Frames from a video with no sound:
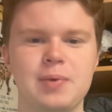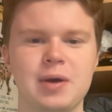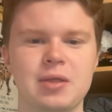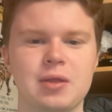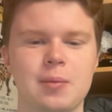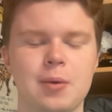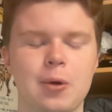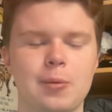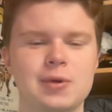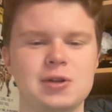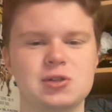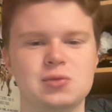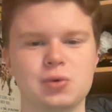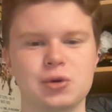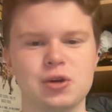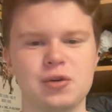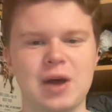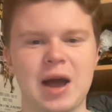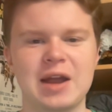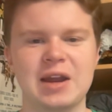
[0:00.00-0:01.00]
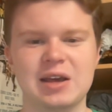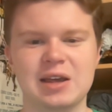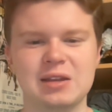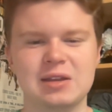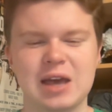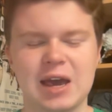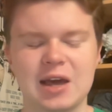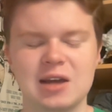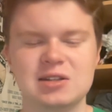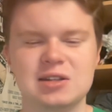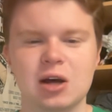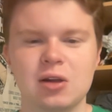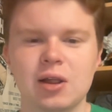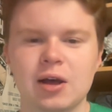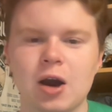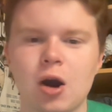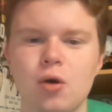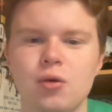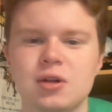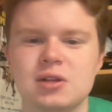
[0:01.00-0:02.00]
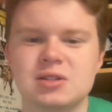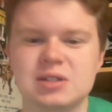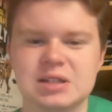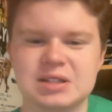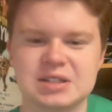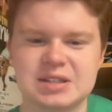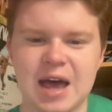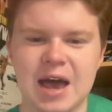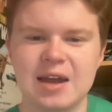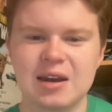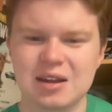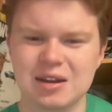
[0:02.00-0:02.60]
And the moments where you kind of can tell, like, oh, this is a set,